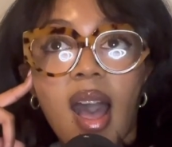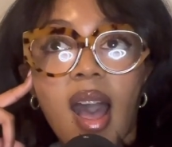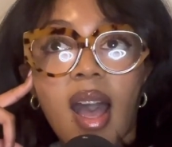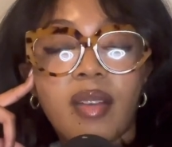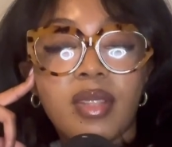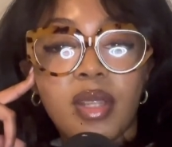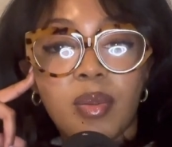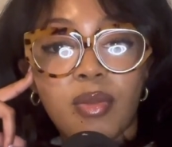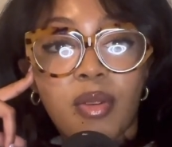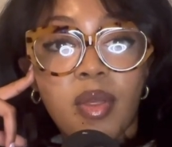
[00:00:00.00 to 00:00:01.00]
I've said this
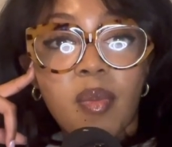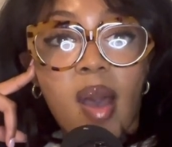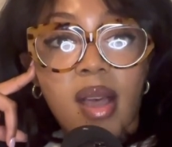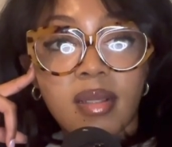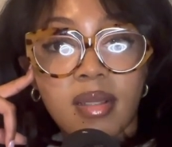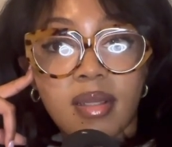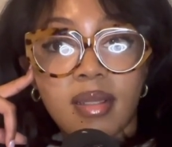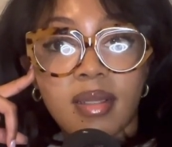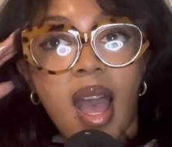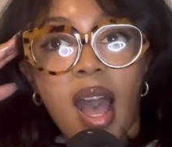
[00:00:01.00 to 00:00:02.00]
before in the
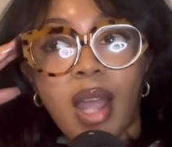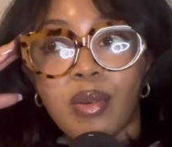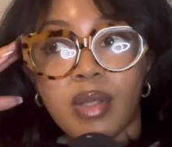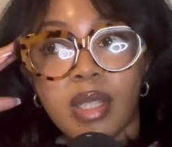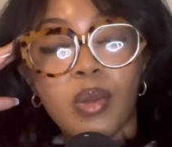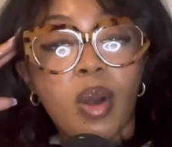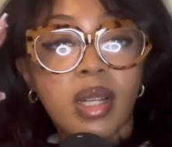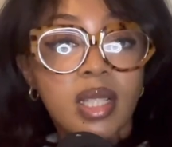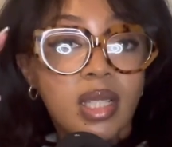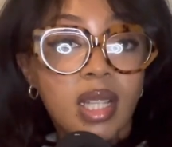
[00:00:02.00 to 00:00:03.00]
past. I really want
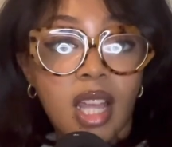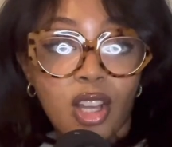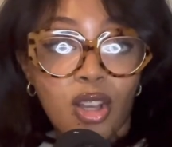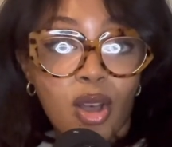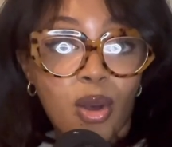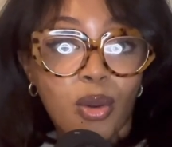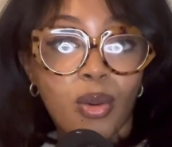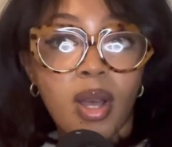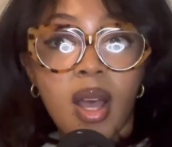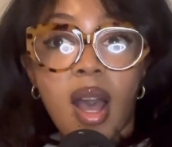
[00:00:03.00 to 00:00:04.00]
us to let
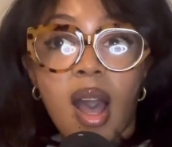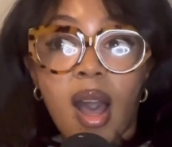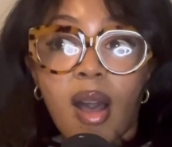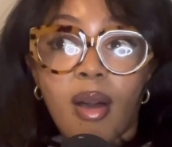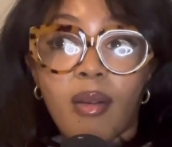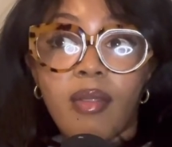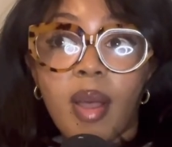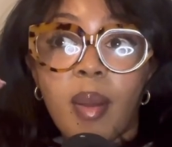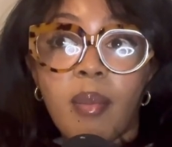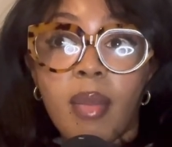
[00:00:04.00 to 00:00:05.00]
go of
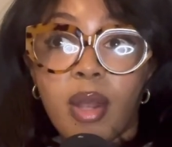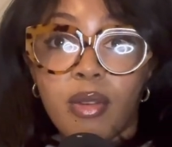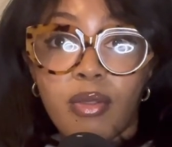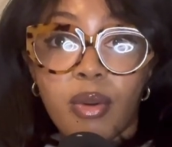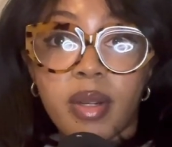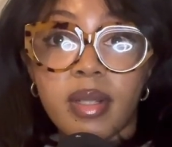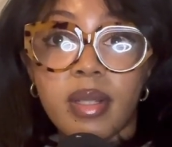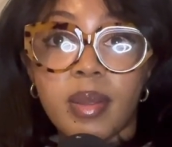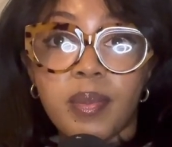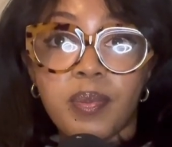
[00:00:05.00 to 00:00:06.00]
metaphors,